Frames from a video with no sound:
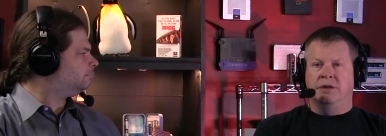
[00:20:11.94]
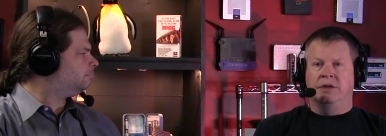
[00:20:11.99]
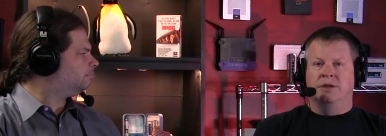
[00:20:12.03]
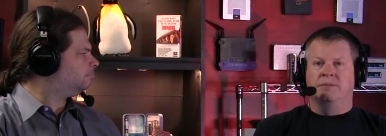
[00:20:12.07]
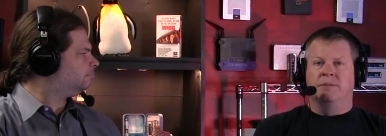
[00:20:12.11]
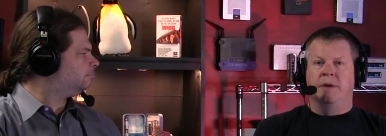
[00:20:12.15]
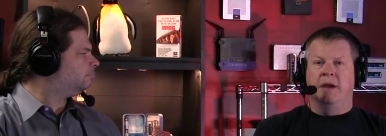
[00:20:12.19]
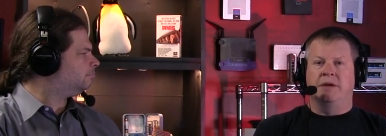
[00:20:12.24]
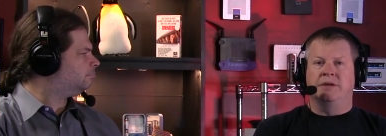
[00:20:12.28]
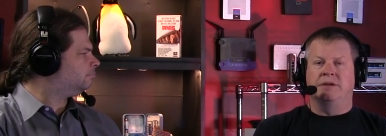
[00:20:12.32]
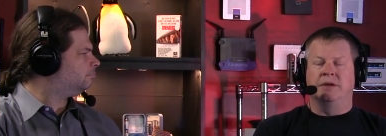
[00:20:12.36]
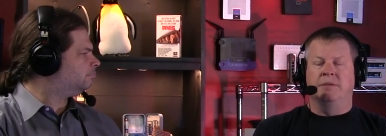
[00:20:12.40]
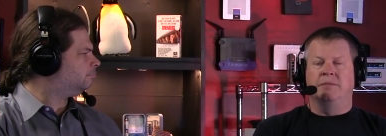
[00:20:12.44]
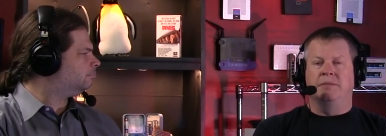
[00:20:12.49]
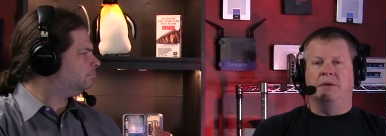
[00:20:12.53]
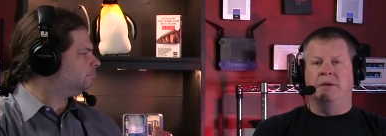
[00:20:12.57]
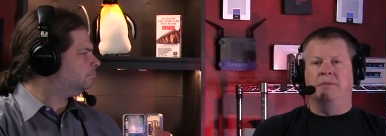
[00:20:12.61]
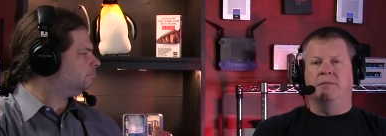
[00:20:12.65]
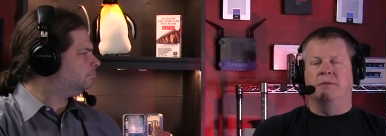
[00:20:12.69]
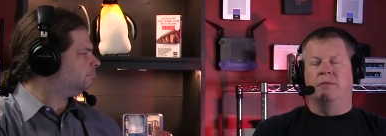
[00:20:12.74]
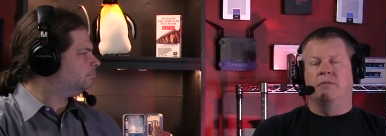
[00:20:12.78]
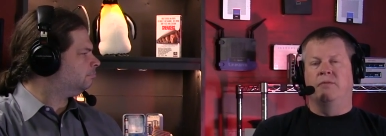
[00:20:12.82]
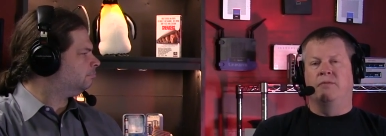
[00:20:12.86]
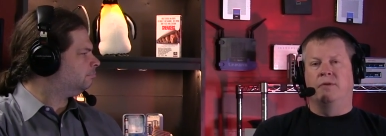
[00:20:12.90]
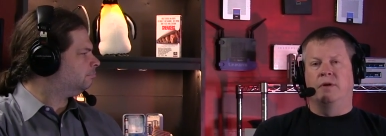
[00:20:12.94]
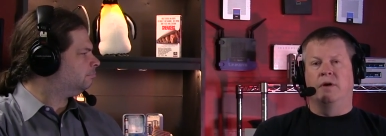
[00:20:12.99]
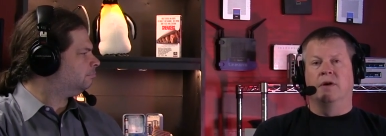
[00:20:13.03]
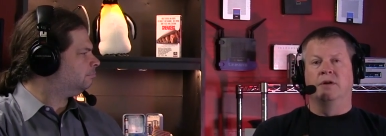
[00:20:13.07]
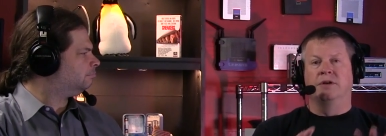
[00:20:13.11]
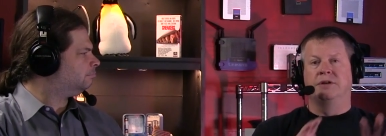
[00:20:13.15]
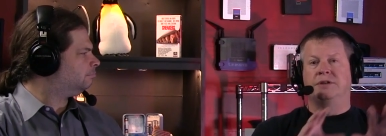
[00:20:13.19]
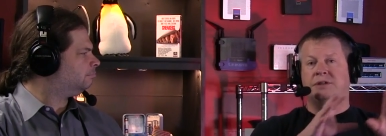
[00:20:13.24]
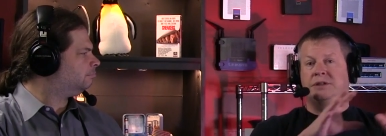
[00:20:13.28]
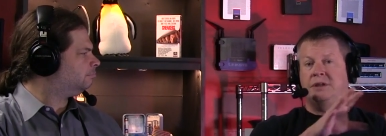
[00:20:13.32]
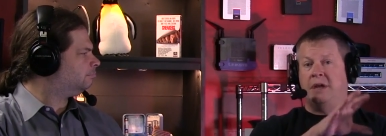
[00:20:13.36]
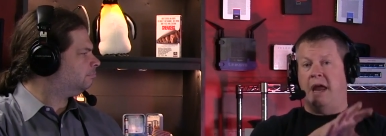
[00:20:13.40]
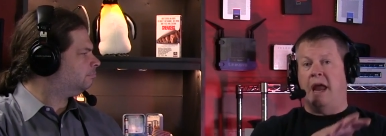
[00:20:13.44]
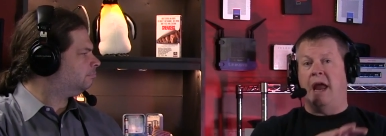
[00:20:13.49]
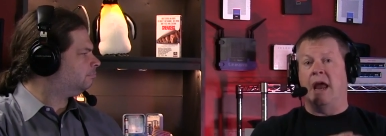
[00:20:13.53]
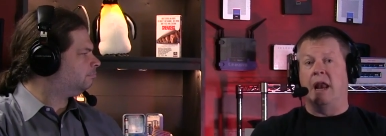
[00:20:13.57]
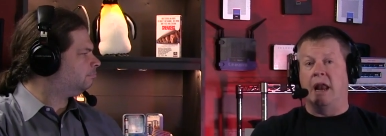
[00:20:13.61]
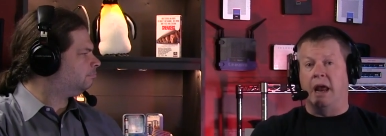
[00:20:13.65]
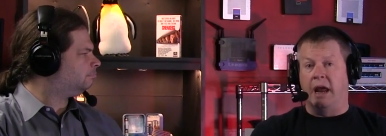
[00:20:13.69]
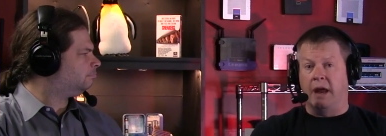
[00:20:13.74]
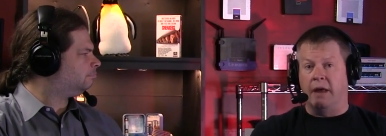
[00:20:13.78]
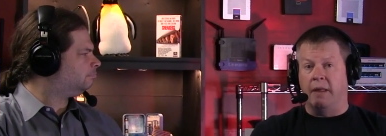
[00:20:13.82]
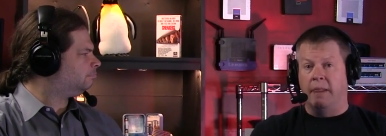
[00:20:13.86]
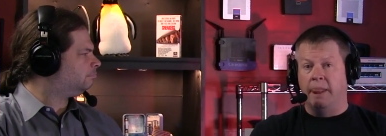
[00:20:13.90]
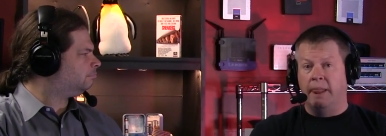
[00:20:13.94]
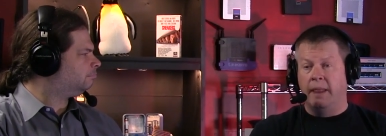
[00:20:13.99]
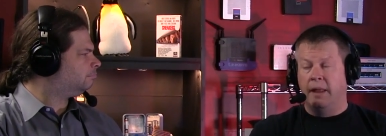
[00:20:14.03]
Speaker 1: is basically people first scanning.